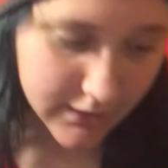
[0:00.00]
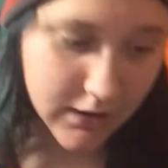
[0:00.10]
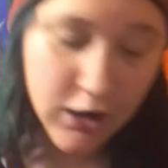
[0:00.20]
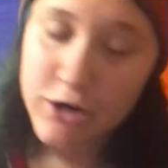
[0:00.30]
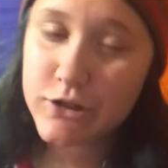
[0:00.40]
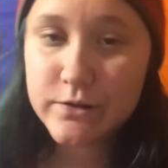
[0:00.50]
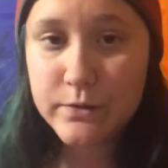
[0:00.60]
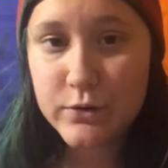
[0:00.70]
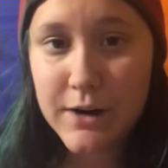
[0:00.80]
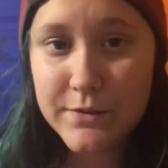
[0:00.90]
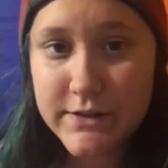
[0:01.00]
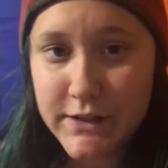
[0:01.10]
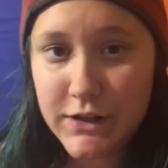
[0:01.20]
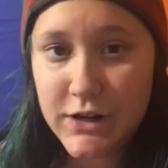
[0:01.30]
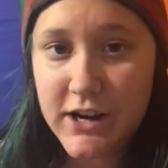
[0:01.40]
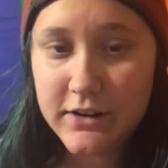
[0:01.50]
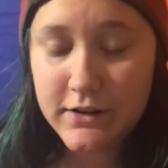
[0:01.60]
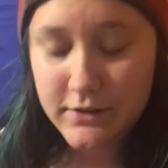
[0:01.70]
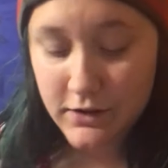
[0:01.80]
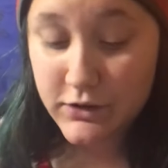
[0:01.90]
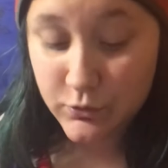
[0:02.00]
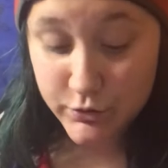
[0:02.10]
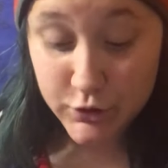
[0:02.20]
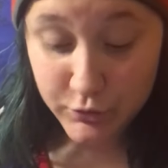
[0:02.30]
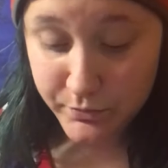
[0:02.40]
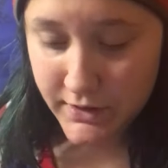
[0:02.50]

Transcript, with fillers: 100 subscribers here on YouTube.